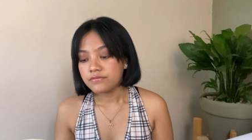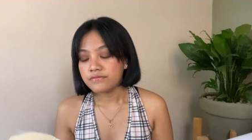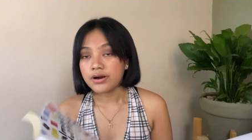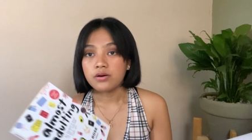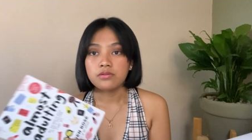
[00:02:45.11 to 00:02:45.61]

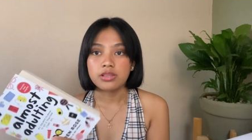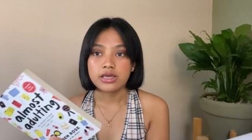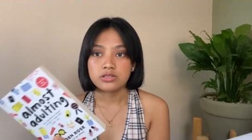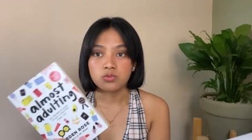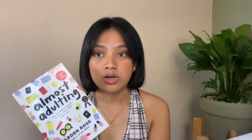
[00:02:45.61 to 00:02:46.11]
found
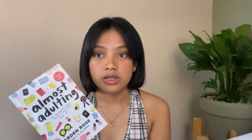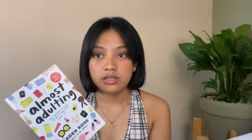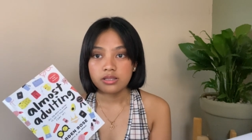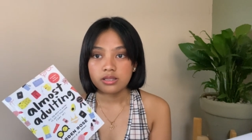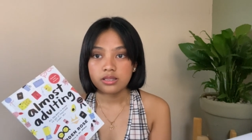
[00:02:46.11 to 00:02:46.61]
this
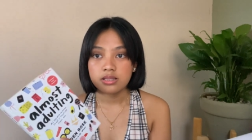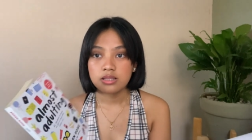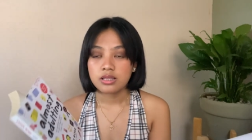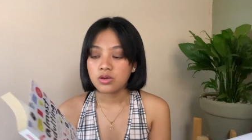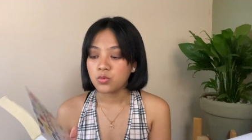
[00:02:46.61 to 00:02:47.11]
one,
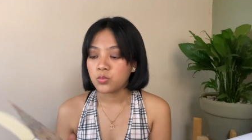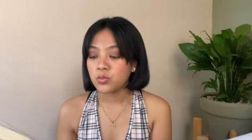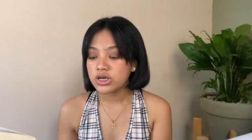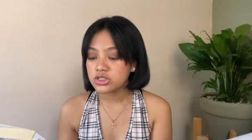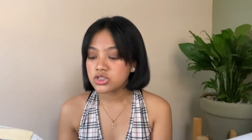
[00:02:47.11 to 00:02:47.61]

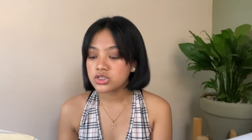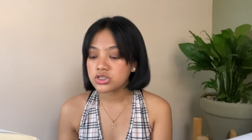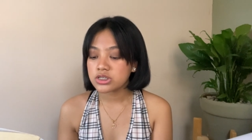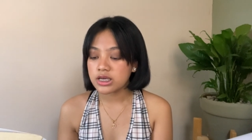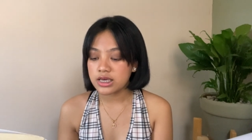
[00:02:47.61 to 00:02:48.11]

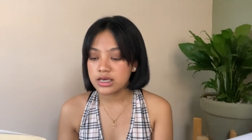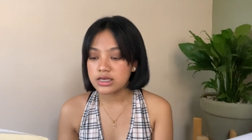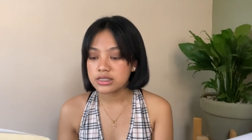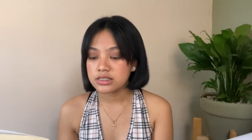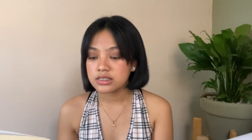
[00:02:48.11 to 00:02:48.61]
which
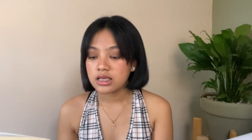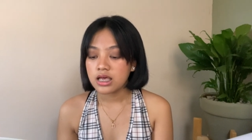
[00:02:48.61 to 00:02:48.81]
is